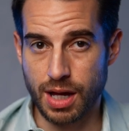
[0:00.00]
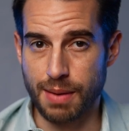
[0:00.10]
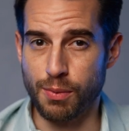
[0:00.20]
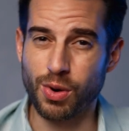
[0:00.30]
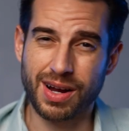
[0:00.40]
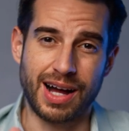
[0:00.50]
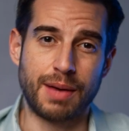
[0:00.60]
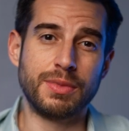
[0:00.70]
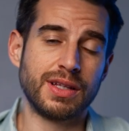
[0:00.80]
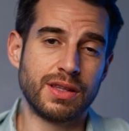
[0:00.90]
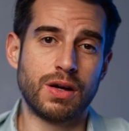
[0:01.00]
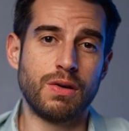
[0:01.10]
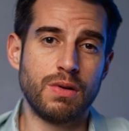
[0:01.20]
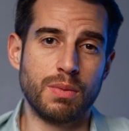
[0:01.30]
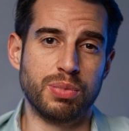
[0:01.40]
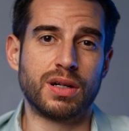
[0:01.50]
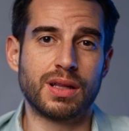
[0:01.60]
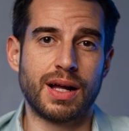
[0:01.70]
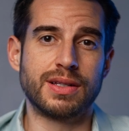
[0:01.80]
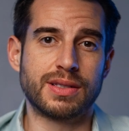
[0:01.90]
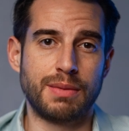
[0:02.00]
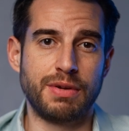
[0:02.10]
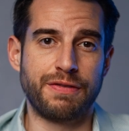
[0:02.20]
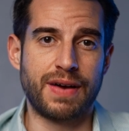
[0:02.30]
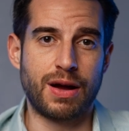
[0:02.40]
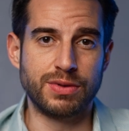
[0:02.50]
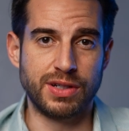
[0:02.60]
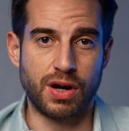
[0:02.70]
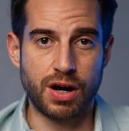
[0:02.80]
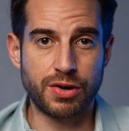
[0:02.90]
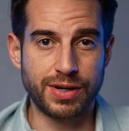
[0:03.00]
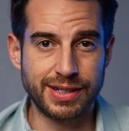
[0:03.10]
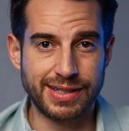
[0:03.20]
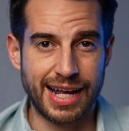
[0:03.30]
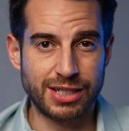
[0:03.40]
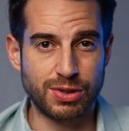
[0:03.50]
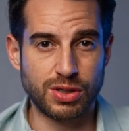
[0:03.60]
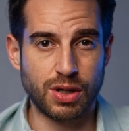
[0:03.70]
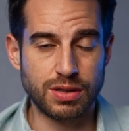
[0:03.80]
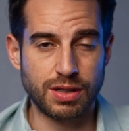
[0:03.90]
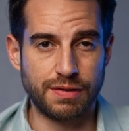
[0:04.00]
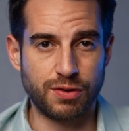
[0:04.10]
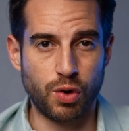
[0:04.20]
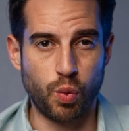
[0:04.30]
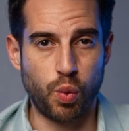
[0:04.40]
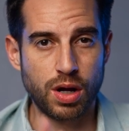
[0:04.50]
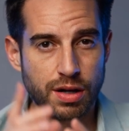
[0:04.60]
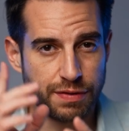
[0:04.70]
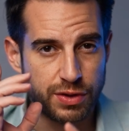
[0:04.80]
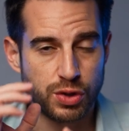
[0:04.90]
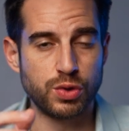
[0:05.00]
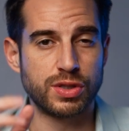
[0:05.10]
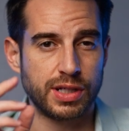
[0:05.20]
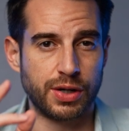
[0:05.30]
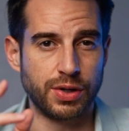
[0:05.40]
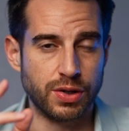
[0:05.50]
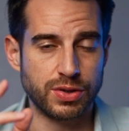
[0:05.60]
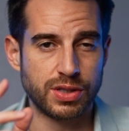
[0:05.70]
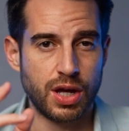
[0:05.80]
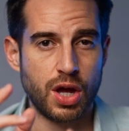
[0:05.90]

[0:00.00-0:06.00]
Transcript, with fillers: More commonly, though, blood clots can be found in arteries as a result of one of two scenarios.